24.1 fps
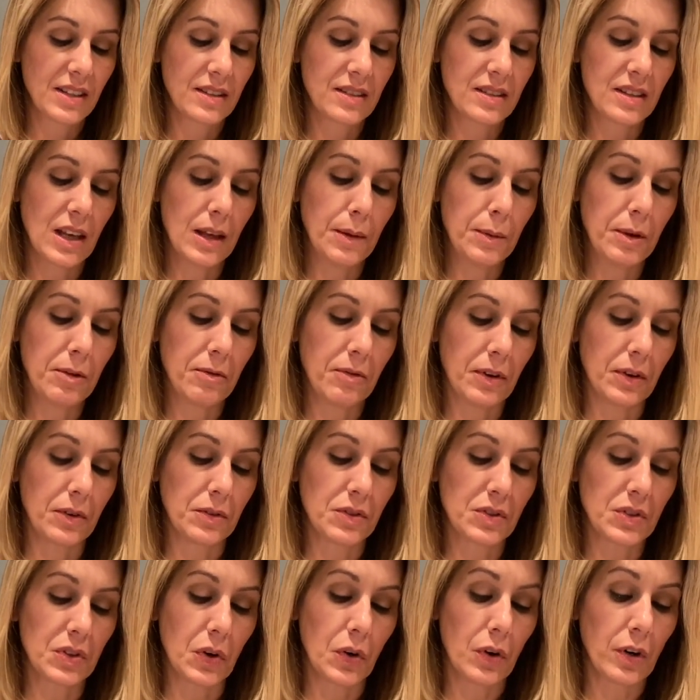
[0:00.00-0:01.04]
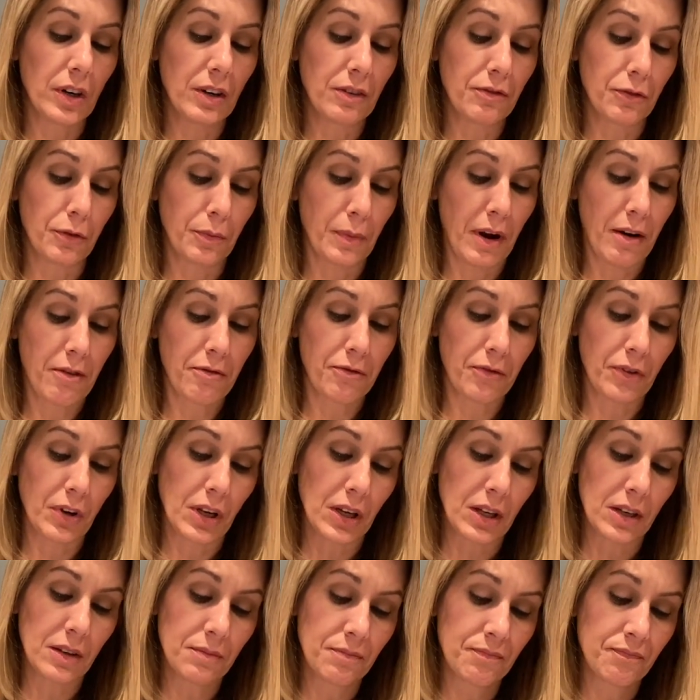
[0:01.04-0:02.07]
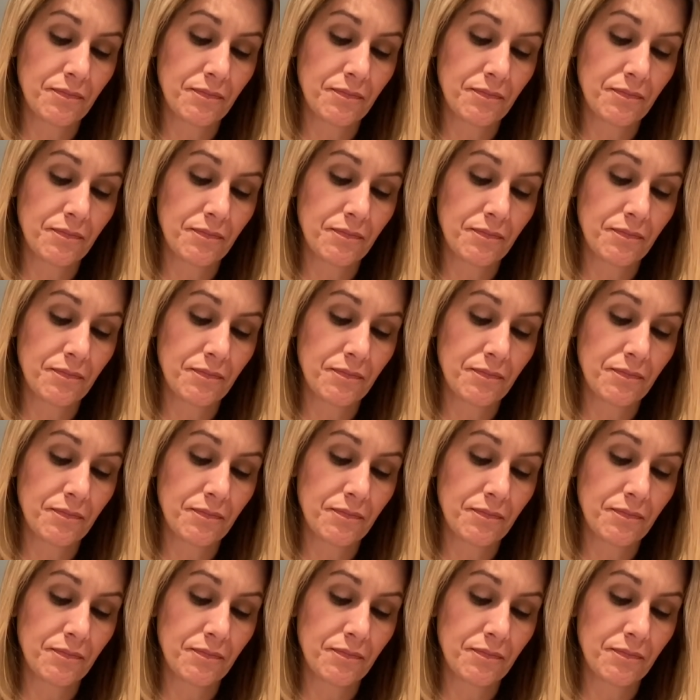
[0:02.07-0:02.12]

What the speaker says: Sammy felt sorry for my friend.